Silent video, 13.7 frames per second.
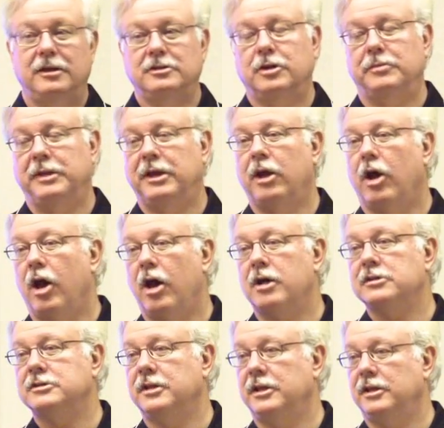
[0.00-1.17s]
So
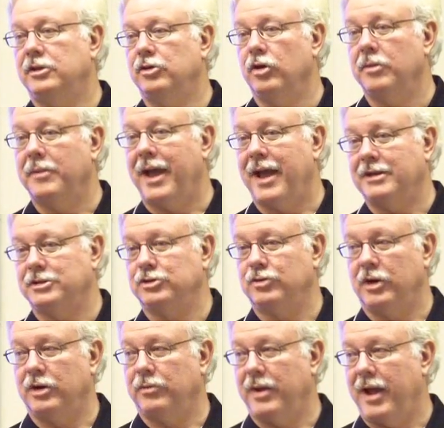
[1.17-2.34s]
because the Duramax is
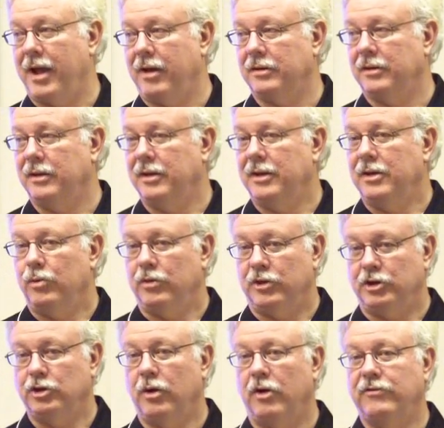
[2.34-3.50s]
running around with a
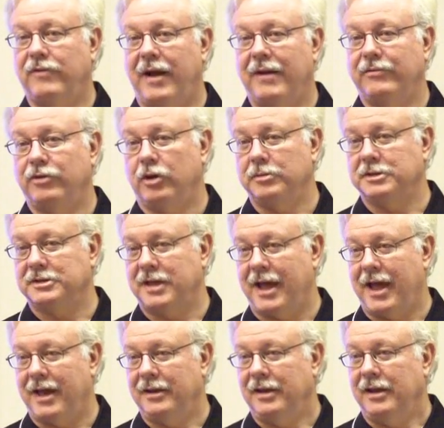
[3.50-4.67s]
205
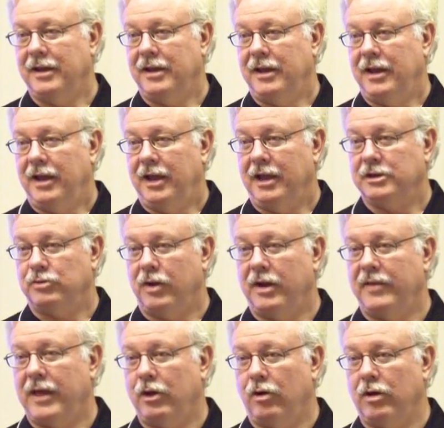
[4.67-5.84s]
thermostat, it's
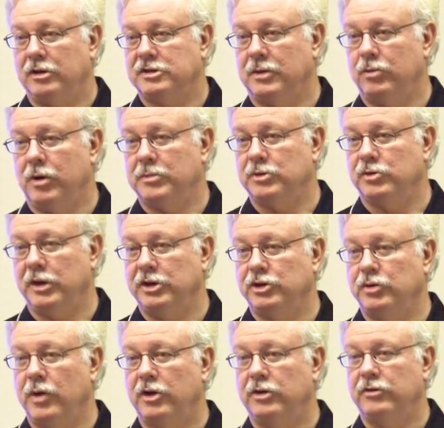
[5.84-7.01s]
running that oil somewhere between
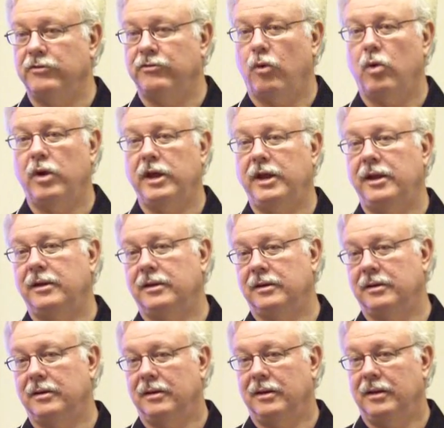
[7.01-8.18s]
240
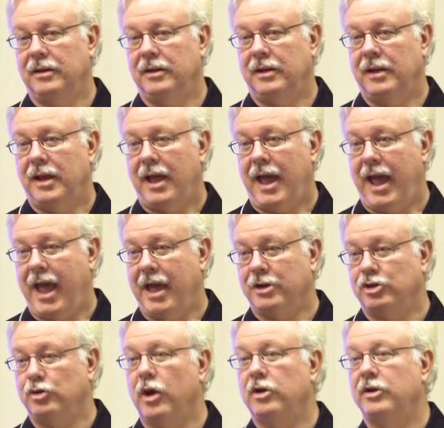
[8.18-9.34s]
and
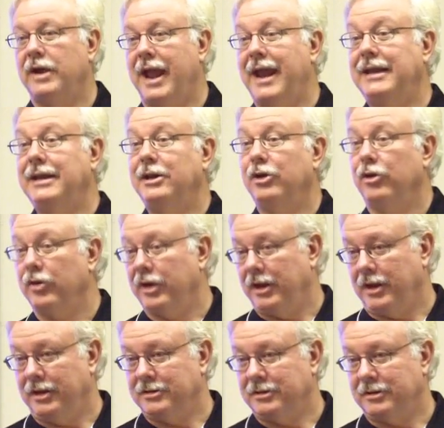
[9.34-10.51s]
280
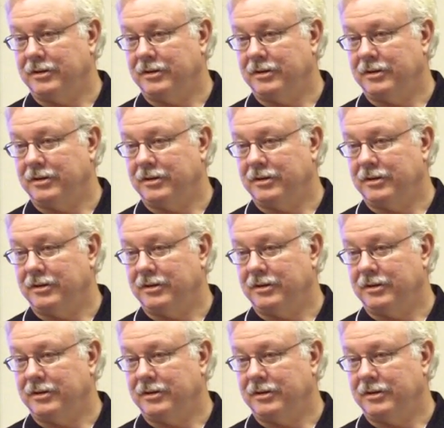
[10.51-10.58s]
degrees,